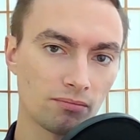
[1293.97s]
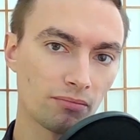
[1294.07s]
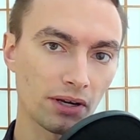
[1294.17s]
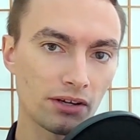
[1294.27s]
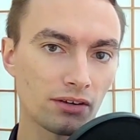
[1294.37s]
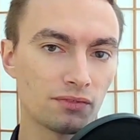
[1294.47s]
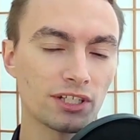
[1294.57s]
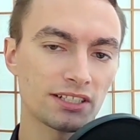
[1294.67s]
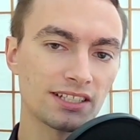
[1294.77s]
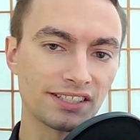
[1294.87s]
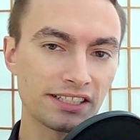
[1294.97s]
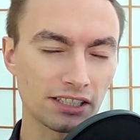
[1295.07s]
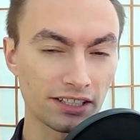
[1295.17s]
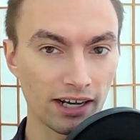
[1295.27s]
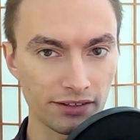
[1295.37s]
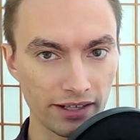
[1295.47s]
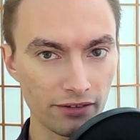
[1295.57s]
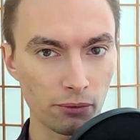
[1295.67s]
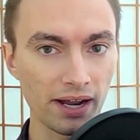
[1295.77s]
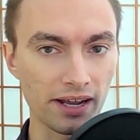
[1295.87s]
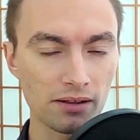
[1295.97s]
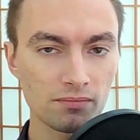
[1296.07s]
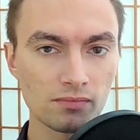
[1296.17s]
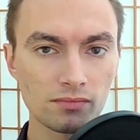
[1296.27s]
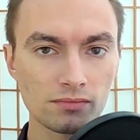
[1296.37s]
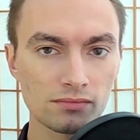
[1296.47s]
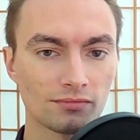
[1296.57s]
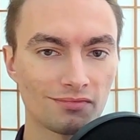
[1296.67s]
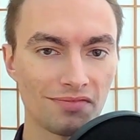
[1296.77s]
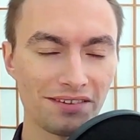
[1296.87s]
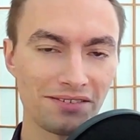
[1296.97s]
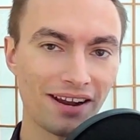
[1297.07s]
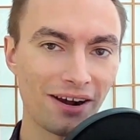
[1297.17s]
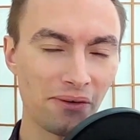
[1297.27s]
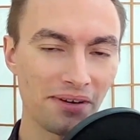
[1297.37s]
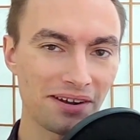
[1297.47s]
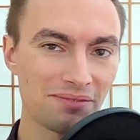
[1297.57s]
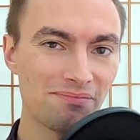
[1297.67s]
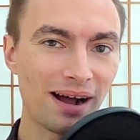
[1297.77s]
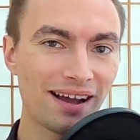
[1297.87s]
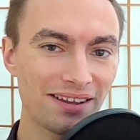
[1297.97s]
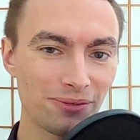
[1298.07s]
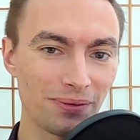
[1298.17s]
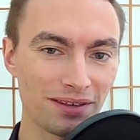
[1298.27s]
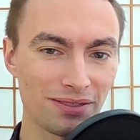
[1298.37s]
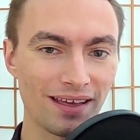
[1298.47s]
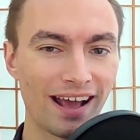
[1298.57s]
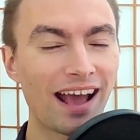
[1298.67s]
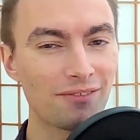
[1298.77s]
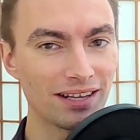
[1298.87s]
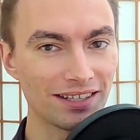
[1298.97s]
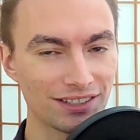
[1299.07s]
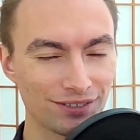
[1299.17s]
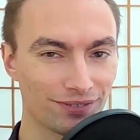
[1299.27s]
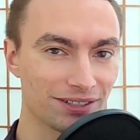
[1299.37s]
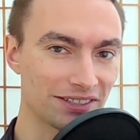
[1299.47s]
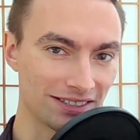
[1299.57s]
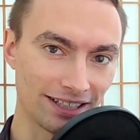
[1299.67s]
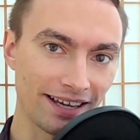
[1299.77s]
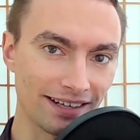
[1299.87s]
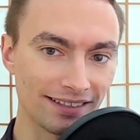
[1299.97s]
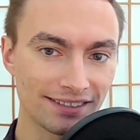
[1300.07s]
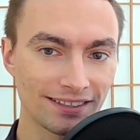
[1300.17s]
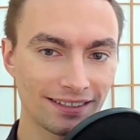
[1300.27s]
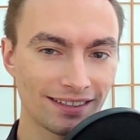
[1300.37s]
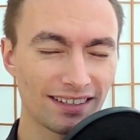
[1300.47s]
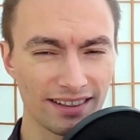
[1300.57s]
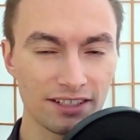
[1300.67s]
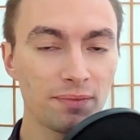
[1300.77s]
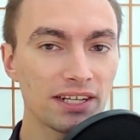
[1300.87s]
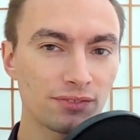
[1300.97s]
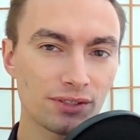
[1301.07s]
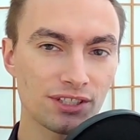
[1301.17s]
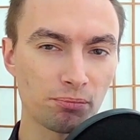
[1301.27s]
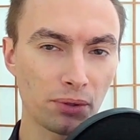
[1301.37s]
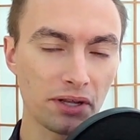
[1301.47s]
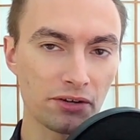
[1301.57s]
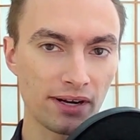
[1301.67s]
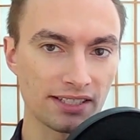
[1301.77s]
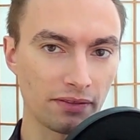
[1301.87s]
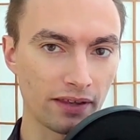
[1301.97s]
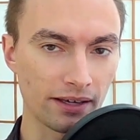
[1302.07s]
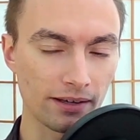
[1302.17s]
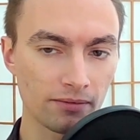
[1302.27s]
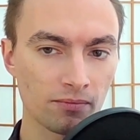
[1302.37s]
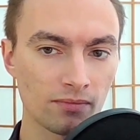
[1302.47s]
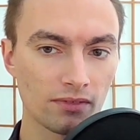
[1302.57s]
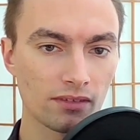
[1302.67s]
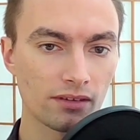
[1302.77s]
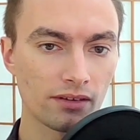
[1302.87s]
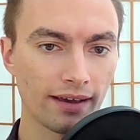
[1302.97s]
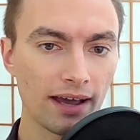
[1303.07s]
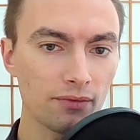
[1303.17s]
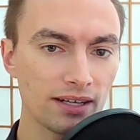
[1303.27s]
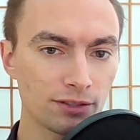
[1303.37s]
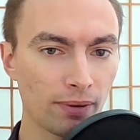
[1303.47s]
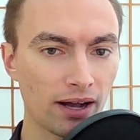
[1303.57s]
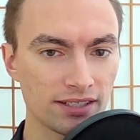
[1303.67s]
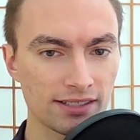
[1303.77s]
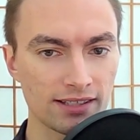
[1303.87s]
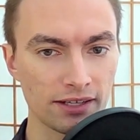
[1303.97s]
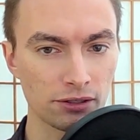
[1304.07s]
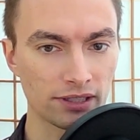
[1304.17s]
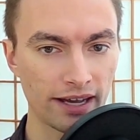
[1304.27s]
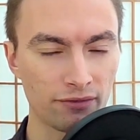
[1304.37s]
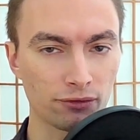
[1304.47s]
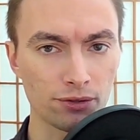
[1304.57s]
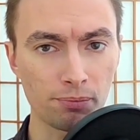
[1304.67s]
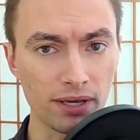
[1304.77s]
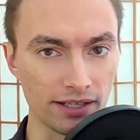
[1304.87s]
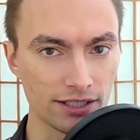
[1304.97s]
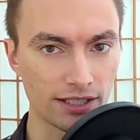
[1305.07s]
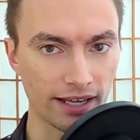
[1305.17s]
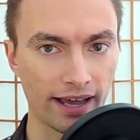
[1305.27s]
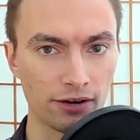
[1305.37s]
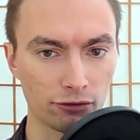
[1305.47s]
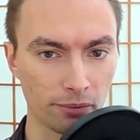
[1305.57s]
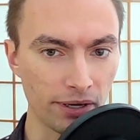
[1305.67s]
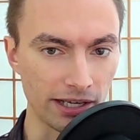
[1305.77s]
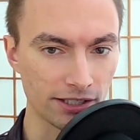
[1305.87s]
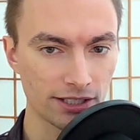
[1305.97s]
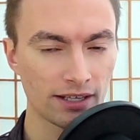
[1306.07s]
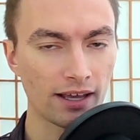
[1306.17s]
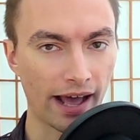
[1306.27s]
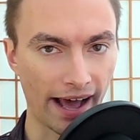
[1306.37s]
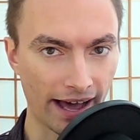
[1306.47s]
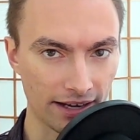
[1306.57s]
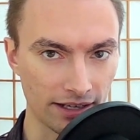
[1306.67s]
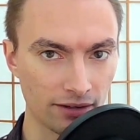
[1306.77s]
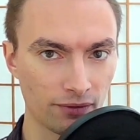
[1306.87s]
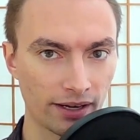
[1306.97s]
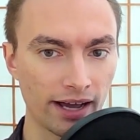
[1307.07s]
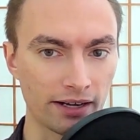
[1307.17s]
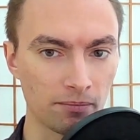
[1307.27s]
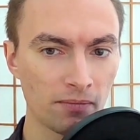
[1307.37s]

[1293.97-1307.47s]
but it could have just as easily gone the other way. Now, combined with heaviness versus lightness, this makes for some pretty crazy thinking. Heaviness posits that your life repeats and repeats, ad infinitum.